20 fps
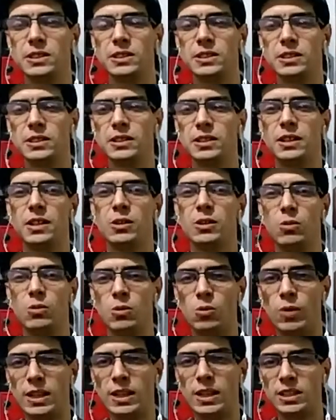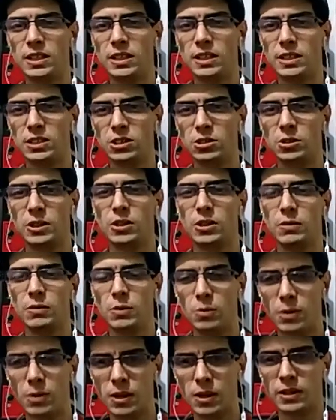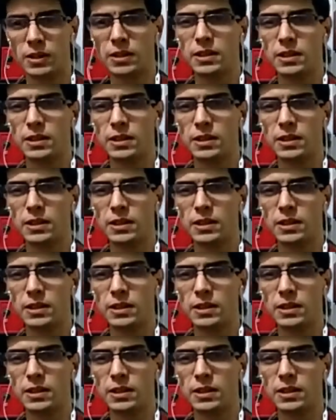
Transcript: what he is doing of wrong.